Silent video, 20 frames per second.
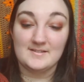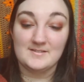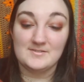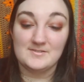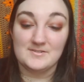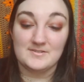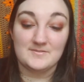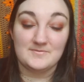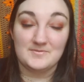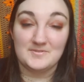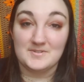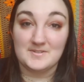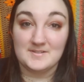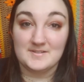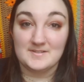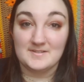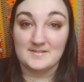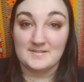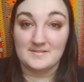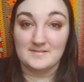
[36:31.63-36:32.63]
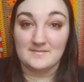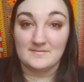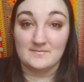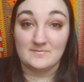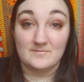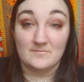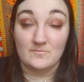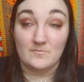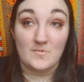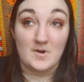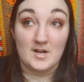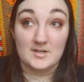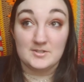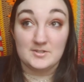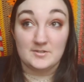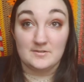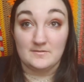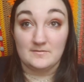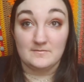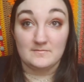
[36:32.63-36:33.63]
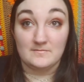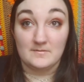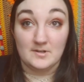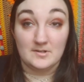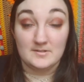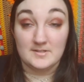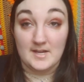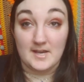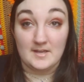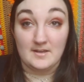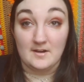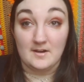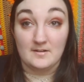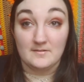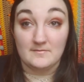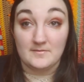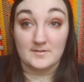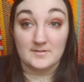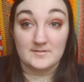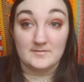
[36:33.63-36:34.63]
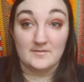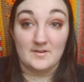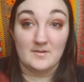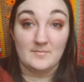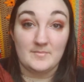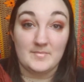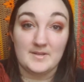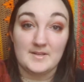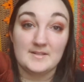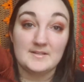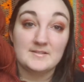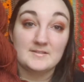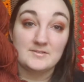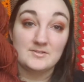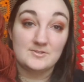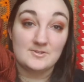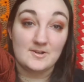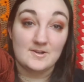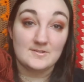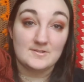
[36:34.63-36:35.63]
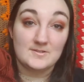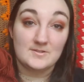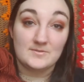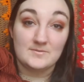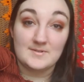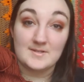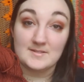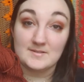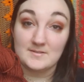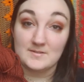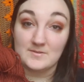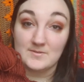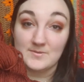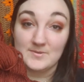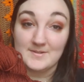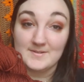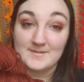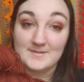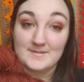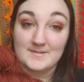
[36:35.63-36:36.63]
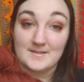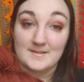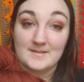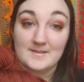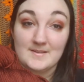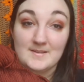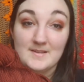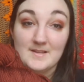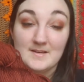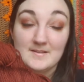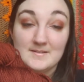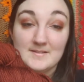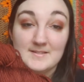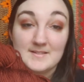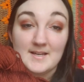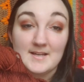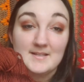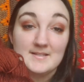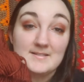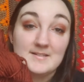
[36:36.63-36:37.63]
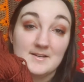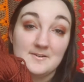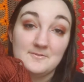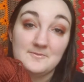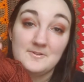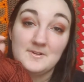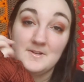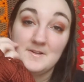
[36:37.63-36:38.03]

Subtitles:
just for watching her dye yarn, first of all, but she also does tutorials on this kind of stuff.